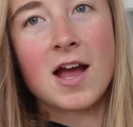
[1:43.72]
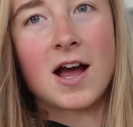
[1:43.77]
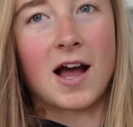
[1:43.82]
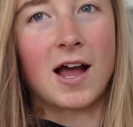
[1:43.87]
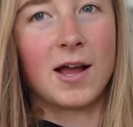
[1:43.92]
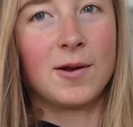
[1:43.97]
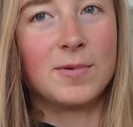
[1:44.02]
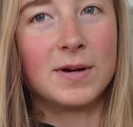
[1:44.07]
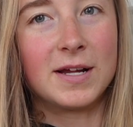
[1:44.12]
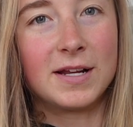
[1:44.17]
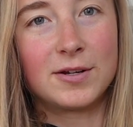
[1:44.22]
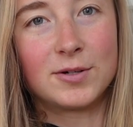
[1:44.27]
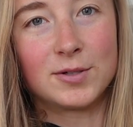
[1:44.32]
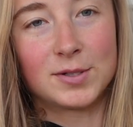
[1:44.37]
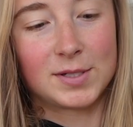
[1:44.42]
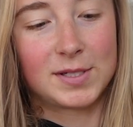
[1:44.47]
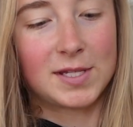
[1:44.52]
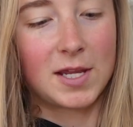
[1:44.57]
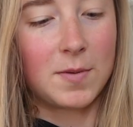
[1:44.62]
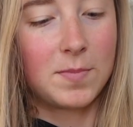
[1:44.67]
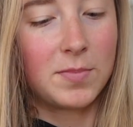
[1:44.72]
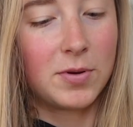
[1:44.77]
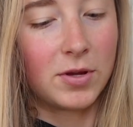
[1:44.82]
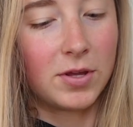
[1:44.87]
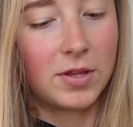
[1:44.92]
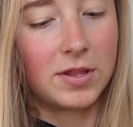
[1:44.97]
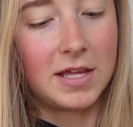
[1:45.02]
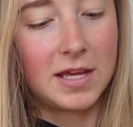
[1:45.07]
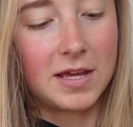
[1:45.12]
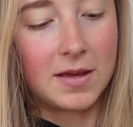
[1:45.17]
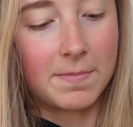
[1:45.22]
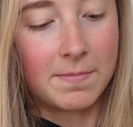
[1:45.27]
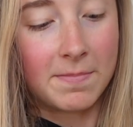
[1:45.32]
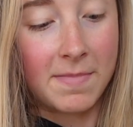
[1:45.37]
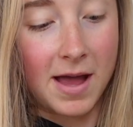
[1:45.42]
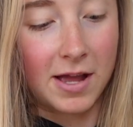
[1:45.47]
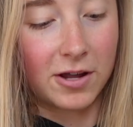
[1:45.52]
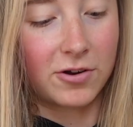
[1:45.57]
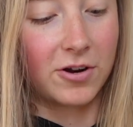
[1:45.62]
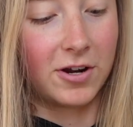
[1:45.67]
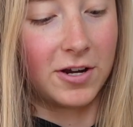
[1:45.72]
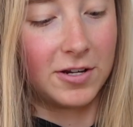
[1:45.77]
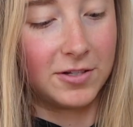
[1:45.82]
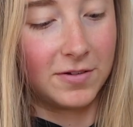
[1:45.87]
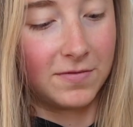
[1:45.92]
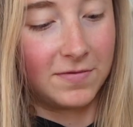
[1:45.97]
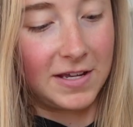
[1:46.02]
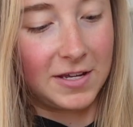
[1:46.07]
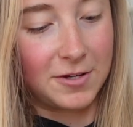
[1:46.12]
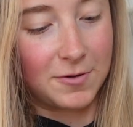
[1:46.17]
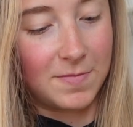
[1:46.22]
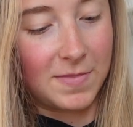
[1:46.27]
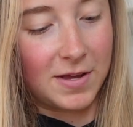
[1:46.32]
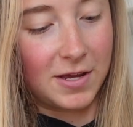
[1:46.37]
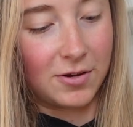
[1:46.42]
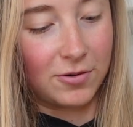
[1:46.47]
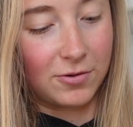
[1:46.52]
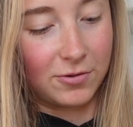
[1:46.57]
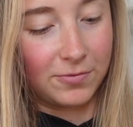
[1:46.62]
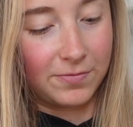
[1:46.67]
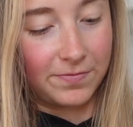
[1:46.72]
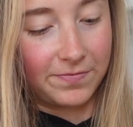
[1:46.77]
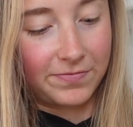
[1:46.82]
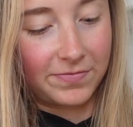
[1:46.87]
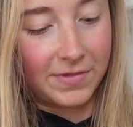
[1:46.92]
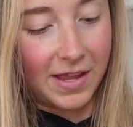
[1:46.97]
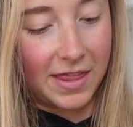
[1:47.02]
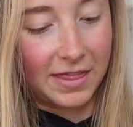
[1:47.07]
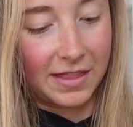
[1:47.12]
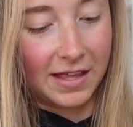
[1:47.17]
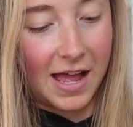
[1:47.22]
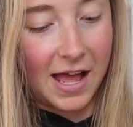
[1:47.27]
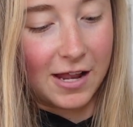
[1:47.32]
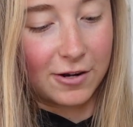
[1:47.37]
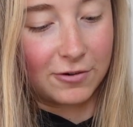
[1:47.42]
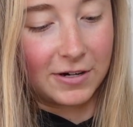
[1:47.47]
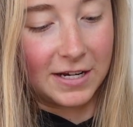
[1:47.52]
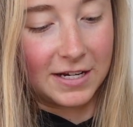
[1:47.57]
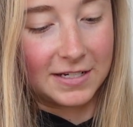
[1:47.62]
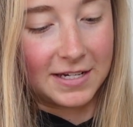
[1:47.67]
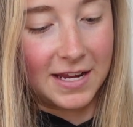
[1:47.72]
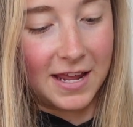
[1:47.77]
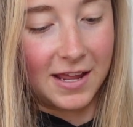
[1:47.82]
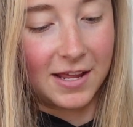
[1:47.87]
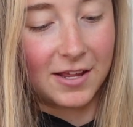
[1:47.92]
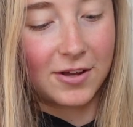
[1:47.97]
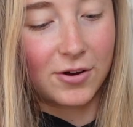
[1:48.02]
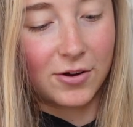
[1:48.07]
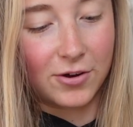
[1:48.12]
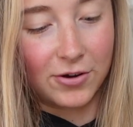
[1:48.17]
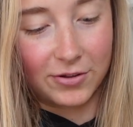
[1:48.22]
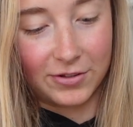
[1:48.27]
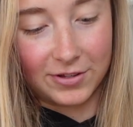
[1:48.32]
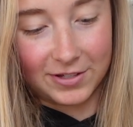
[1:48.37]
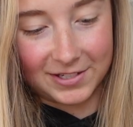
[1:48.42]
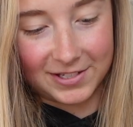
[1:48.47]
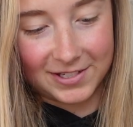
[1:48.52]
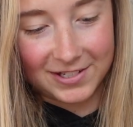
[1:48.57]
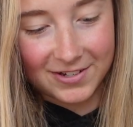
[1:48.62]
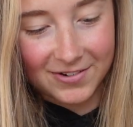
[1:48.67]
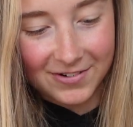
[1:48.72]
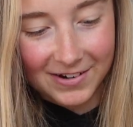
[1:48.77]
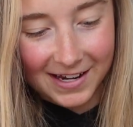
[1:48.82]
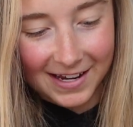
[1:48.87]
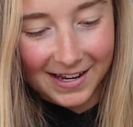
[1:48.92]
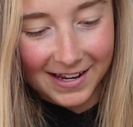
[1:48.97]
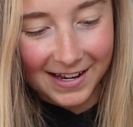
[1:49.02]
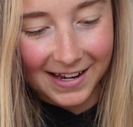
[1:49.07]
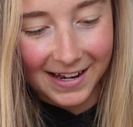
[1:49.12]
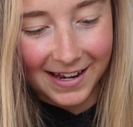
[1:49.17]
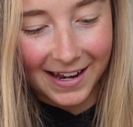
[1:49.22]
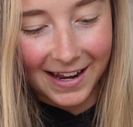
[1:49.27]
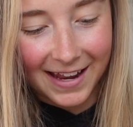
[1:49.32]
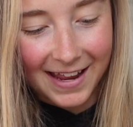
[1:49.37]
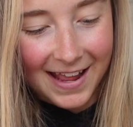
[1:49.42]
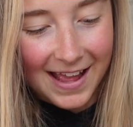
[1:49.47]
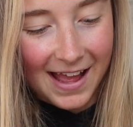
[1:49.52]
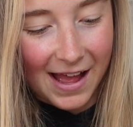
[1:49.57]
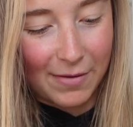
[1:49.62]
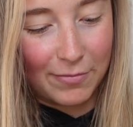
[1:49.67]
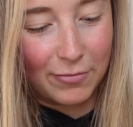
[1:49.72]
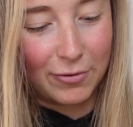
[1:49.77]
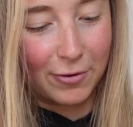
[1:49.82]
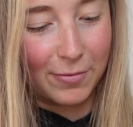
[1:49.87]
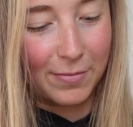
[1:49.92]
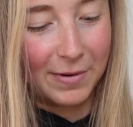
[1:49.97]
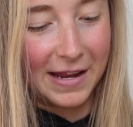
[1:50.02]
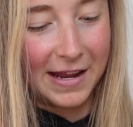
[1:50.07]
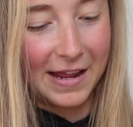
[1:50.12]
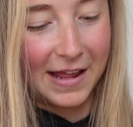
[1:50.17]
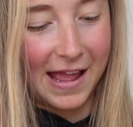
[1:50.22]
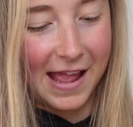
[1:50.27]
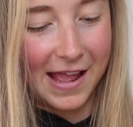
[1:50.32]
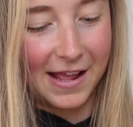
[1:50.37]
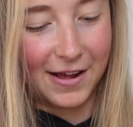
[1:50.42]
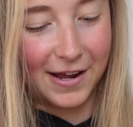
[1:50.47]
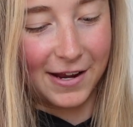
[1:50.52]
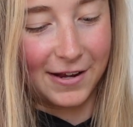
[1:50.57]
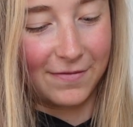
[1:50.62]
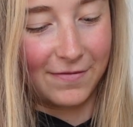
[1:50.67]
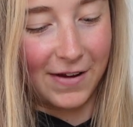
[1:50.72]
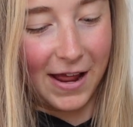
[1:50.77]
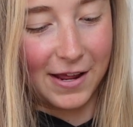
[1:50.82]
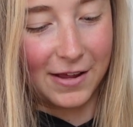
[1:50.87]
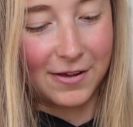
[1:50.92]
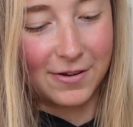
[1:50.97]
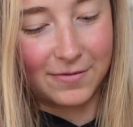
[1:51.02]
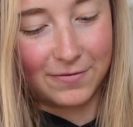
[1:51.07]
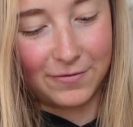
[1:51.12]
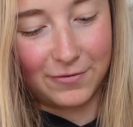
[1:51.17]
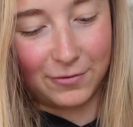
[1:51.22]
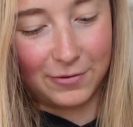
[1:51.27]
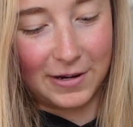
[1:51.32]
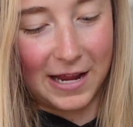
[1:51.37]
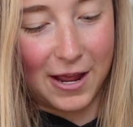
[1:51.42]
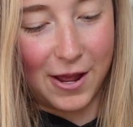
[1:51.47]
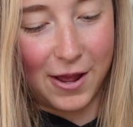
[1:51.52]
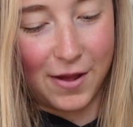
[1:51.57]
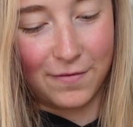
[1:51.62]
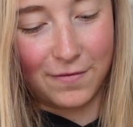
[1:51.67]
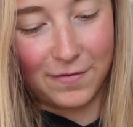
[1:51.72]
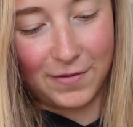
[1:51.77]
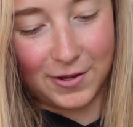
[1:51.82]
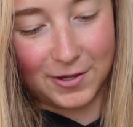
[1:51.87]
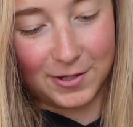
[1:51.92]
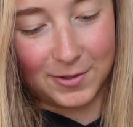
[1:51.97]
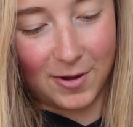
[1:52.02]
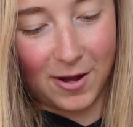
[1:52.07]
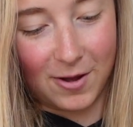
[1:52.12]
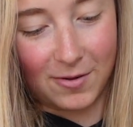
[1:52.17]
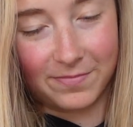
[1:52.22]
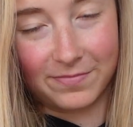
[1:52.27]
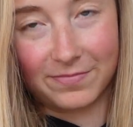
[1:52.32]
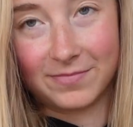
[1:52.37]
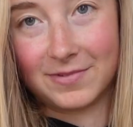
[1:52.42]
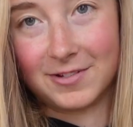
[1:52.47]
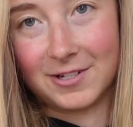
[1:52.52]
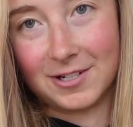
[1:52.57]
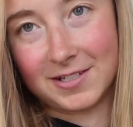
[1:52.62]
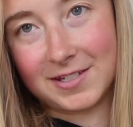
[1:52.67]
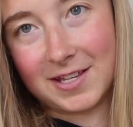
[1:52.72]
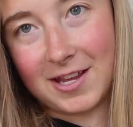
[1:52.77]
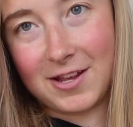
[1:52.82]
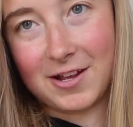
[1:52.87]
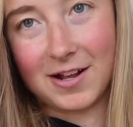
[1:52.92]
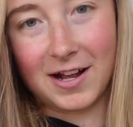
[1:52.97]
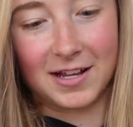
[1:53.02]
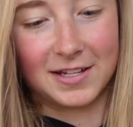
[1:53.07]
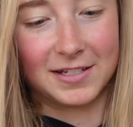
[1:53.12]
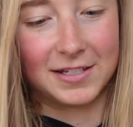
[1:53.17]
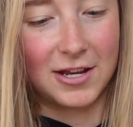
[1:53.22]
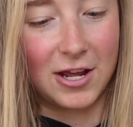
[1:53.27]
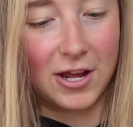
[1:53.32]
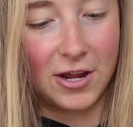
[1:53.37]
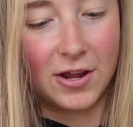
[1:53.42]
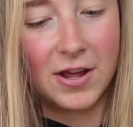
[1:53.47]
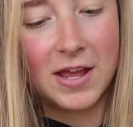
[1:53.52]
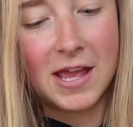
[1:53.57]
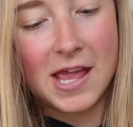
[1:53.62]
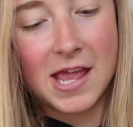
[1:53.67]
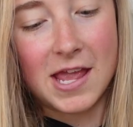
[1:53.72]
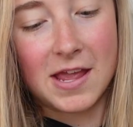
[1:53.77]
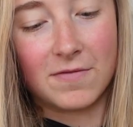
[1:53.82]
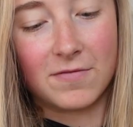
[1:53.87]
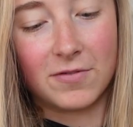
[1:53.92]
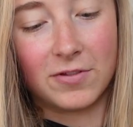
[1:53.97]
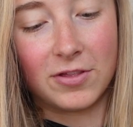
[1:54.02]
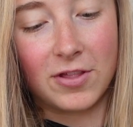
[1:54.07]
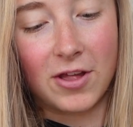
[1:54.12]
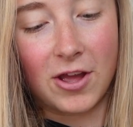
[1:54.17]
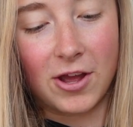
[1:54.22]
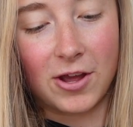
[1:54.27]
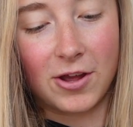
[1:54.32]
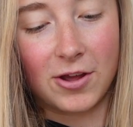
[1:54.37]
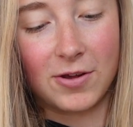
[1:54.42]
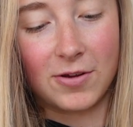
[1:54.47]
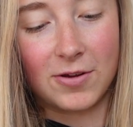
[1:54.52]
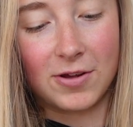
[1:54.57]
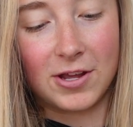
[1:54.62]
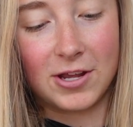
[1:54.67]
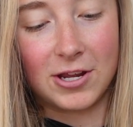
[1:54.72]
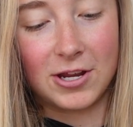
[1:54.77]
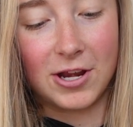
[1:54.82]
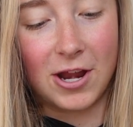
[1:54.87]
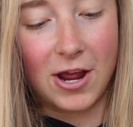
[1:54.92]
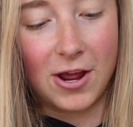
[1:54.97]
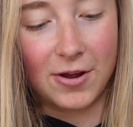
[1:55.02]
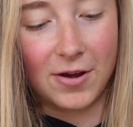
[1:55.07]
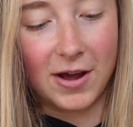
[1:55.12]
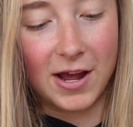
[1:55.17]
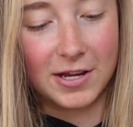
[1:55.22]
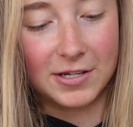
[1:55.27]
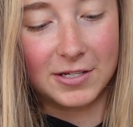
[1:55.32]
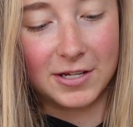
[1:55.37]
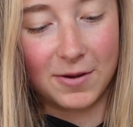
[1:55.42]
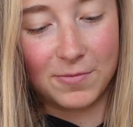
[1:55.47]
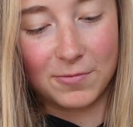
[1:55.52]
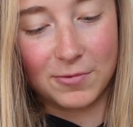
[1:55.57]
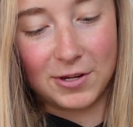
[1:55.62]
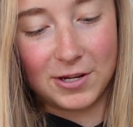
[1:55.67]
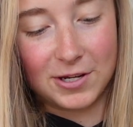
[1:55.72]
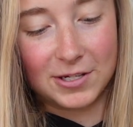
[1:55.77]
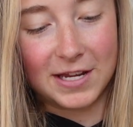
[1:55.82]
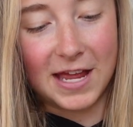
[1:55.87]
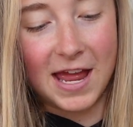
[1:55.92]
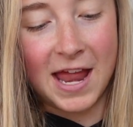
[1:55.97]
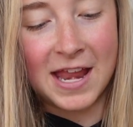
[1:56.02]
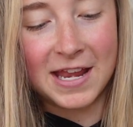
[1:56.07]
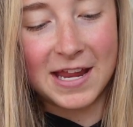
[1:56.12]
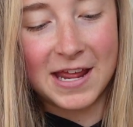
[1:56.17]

I will also put the macros of each meal and the calorie intake on the screen, and probably a kind of like full day overview as well, just so you guys know. Even though, you know, I don't want you to